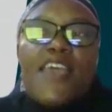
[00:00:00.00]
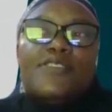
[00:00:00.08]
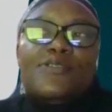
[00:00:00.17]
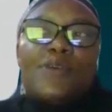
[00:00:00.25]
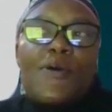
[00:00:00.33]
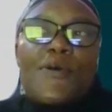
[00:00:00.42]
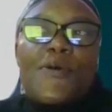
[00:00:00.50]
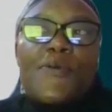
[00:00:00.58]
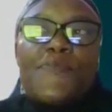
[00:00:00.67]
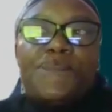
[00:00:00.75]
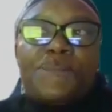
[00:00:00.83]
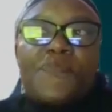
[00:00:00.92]

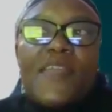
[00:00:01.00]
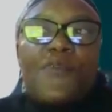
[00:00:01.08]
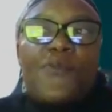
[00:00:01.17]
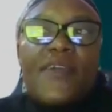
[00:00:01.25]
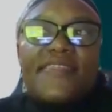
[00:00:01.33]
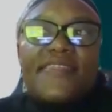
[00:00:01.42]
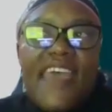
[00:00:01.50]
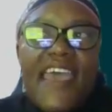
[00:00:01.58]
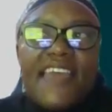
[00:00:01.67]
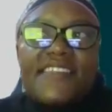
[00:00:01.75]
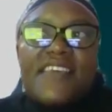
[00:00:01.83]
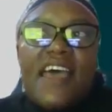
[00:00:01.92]
So with
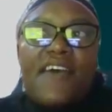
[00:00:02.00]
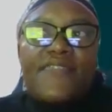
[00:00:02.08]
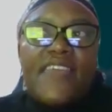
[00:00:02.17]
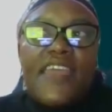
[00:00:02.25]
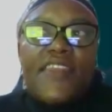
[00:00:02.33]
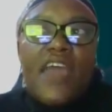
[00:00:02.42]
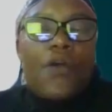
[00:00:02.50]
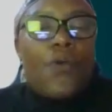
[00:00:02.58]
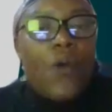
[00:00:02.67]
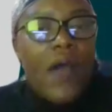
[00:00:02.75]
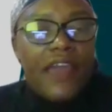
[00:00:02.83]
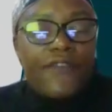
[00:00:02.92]
that, I've then
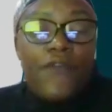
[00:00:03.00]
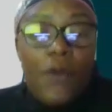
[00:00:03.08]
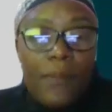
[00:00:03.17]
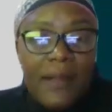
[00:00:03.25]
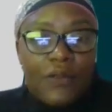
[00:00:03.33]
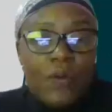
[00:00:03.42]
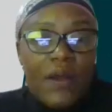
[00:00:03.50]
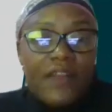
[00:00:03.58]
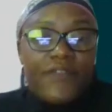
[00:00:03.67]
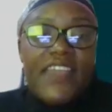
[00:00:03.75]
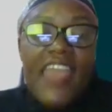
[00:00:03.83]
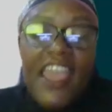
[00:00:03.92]
acquired formal
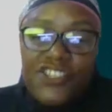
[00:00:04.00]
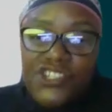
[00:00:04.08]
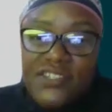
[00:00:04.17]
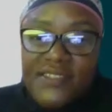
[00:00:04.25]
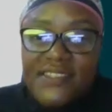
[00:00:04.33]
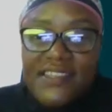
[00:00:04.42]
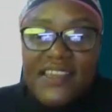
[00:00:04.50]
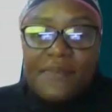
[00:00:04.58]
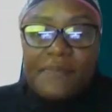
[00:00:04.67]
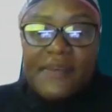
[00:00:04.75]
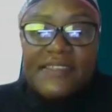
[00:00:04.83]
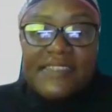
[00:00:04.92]
qualifications
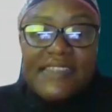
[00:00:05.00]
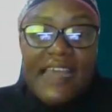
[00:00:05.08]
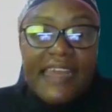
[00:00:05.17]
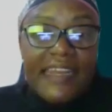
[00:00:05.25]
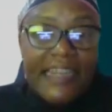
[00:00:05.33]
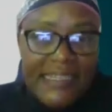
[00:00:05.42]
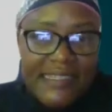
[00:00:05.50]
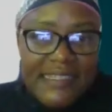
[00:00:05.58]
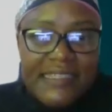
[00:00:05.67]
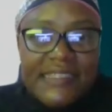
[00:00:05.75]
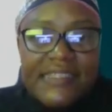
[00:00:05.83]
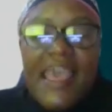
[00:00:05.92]
in business
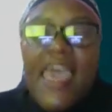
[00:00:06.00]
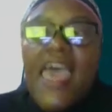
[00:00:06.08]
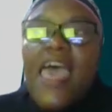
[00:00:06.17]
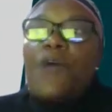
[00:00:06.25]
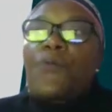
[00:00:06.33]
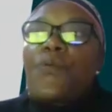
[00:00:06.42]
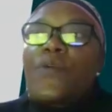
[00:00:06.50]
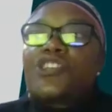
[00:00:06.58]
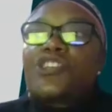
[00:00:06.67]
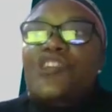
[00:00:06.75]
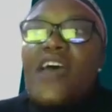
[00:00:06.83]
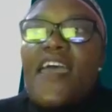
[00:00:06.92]
analysis,
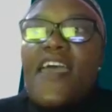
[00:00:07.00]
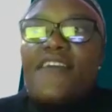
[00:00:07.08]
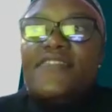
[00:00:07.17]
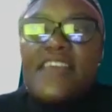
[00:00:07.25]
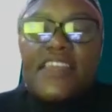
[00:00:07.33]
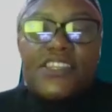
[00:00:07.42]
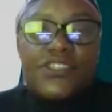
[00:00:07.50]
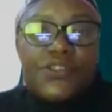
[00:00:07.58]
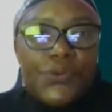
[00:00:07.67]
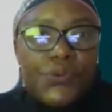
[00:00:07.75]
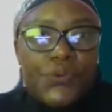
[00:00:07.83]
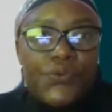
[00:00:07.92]
which I have studied
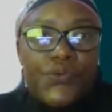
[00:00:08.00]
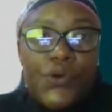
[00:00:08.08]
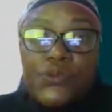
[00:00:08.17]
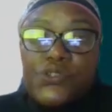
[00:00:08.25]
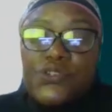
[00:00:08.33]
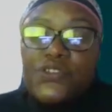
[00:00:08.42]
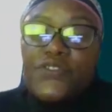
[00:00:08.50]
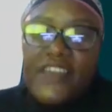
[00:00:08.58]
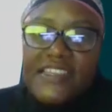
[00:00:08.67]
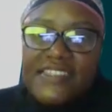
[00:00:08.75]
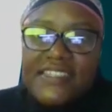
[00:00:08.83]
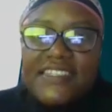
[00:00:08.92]
through Rhodes
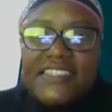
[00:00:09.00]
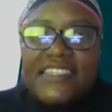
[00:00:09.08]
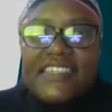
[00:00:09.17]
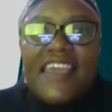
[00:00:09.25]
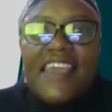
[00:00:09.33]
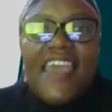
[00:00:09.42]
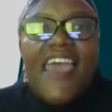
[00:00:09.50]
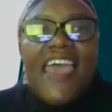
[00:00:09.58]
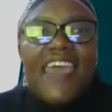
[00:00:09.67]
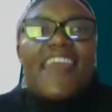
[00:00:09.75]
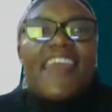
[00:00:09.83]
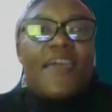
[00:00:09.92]
University,
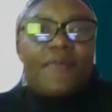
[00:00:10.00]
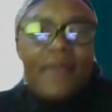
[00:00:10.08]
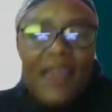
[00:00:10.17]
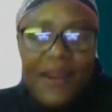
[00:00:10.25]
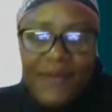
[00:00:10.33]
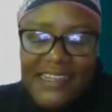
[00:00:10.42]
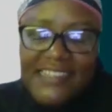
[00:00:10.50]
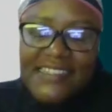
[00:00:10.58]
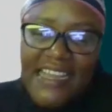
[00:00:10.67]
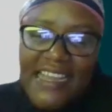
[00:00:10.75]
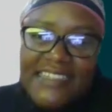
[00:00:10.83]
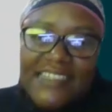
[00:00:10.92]
and I am currently
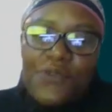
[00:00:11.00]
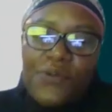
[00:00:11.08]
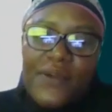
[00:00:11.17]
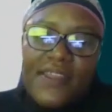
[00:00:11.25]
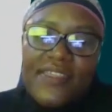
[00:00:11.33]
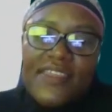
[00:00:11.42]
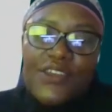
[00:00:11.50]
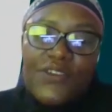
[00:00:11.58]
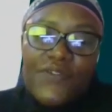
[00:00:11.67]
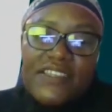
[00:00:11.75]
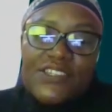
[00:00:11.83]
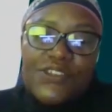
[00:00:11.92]
studying with the
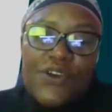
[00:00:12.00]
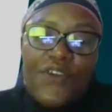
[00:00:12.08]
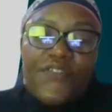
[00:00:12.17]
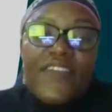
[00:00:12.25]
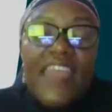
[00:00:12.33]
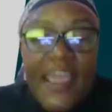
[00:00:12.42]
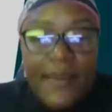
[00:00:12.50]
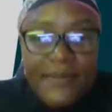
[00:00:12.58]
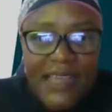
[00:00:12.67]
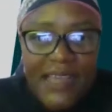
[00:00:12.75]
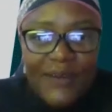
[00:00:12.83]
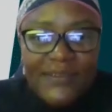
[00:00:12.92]
University of Cape
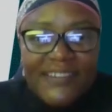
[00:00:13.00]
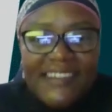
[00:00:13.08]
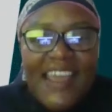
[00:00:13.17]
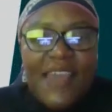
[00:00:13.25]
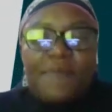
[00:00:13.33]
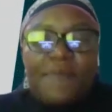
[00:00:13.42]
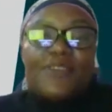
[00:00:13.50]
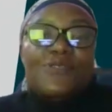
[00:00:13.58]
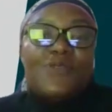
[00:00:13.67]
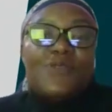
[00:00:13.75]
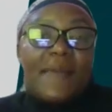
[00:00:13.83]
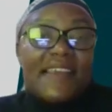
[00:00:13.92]
Town,
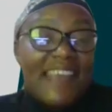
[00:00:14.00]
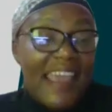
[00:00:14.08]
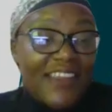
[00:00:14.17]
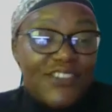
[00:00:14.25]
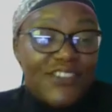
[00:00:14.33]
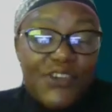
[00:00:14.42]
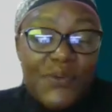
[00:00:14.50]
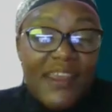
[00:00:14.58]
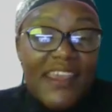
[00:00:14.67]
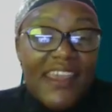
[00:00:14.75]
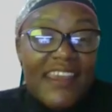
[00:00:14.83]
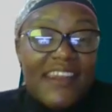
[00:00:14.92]
pursuing my second
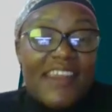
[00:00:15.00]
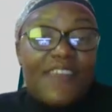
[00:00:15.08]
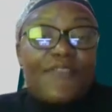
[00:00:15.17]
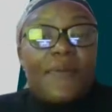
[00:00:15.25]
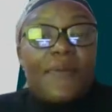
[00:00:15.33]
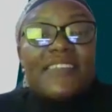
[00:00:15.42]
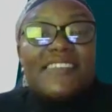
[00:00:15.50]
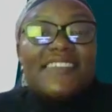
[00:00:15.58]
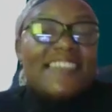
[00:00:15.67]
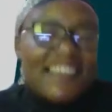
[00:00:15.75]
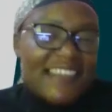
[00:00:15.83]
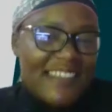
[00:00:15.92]
degree in information
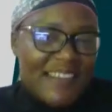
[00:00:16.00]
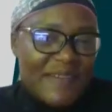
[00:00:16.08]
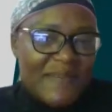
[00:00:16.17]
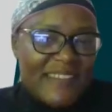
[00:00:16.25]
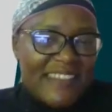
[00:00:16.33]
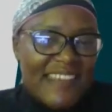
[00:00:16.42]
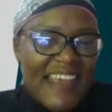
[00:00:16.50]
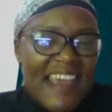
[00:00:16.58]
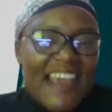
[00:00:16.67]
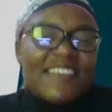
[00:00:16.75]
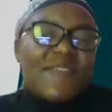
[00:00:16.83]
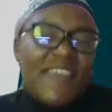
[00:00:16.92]
systems.
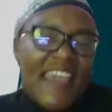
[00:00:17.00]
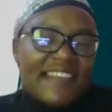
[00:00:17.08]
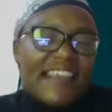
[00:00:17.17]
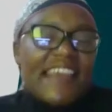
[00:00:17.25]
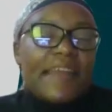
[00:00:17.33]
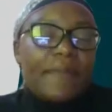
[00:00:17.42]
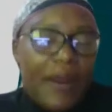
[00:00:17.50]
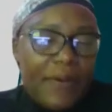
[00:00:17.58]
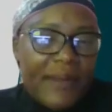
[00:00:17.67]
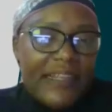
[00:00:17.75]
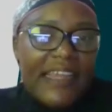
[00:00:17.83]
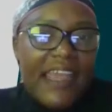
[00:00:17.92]
So yes, and I'm
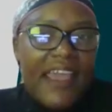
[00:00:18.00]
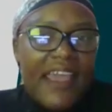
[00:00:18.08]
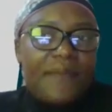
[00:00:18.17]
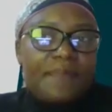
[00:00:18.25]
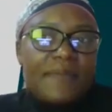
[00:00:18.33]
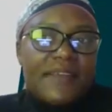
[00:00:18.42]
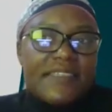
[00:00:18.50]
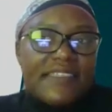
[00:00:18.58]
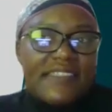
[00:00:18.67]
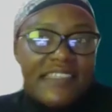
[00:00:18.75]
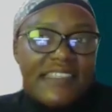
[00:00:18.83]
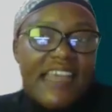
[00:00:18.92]
currently a
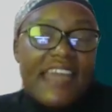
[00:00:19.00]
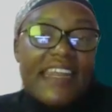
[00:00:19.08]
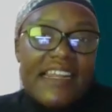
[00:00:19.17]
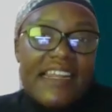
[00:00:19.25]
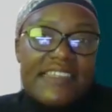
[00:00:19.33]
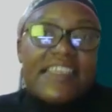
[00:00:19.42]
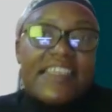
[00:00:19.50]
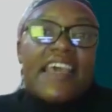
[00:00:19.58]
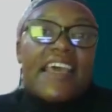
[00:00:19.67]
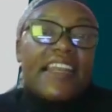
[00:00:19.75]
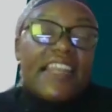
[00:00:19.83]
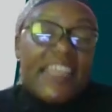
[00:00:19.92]
business analyst
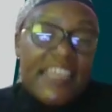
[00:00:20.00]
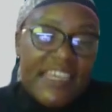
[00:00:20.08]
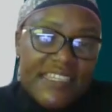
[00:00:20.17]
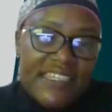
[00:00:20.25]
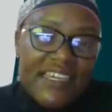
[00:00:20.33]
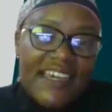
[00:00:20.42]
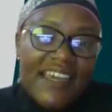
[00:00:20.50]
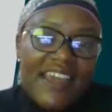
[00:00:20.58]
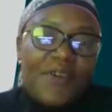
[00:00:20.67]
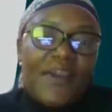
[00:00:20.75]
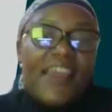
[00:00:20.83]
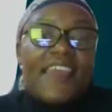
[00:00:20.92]
lead
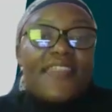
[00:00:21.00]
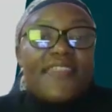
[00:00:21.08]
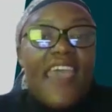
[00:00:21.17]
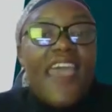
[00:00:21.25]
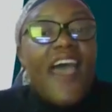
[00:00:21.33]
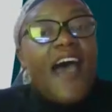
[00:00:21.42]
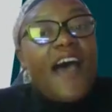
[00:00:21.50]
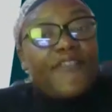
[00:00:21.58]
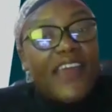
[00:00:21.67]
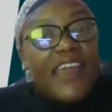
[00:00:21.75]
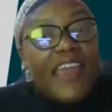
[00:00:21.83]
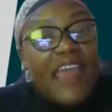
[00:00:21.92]
in the
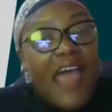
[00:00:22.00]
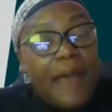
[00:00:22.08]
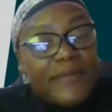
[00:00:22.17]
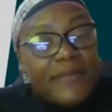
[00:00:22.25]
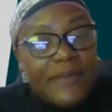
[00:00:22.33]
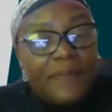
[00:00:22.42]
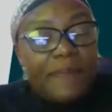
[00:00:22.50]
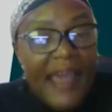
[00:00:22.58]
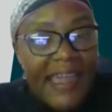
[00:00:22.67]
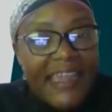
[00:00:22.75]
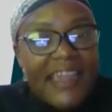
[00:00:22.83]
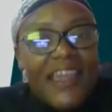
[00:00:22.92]
Absa
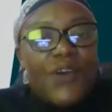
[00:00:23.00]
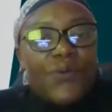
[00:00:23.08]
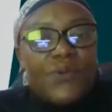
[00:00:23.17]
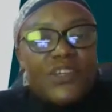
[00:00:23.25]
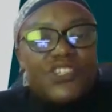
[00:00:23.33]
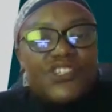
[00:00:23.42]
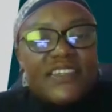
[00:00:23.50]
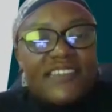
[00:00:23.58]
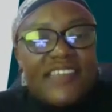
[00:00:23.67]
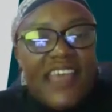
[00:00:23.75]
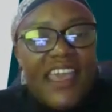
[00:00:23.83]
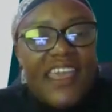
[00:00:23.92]
Bank, which
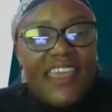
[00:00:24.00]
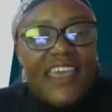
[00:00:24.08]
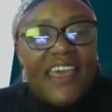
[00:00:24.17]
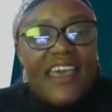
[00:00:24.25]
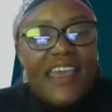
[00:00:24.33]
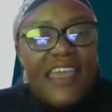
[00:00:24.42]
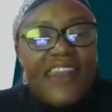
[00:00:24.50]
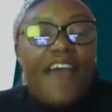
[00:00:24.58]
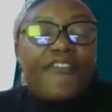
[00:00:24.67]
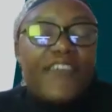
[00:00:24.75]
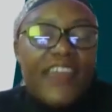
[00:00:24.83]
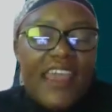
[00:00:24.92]
is an
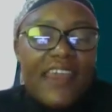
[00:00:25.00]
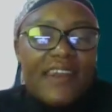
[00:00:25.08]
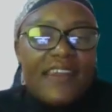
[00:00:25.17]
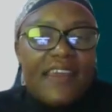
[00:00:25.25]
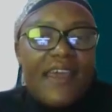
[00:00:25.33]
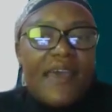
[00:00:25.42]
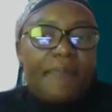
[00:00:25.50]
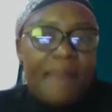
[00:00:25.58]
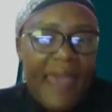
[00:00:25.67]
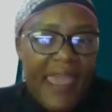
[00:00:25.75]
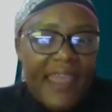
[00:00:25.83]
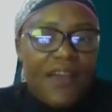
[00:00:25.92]
African
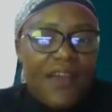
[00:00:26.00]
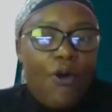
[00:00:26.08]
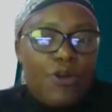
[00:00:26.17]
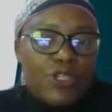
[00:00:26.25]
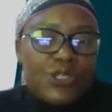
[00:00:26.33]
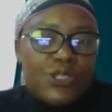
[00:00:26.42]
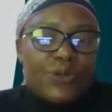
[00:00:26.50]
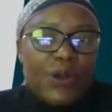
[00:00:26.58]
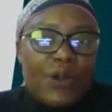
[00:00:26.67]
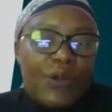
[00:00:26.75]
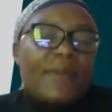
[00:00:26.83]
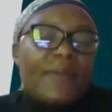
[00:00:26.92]
bank, also
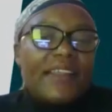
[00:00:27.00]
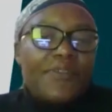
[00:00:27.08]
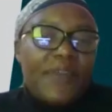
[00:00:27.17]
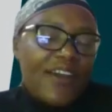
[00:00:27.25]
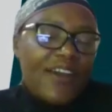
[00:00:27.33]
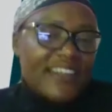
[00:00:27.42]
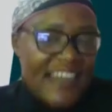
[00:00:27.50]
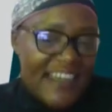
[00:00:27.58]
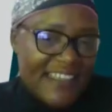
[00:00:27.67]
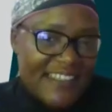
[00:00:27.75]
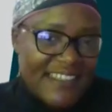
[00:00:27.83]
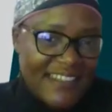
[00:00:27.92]
globally
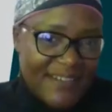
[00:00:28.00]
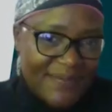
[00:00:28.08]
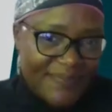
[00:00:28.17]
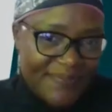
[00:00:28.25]
recognized.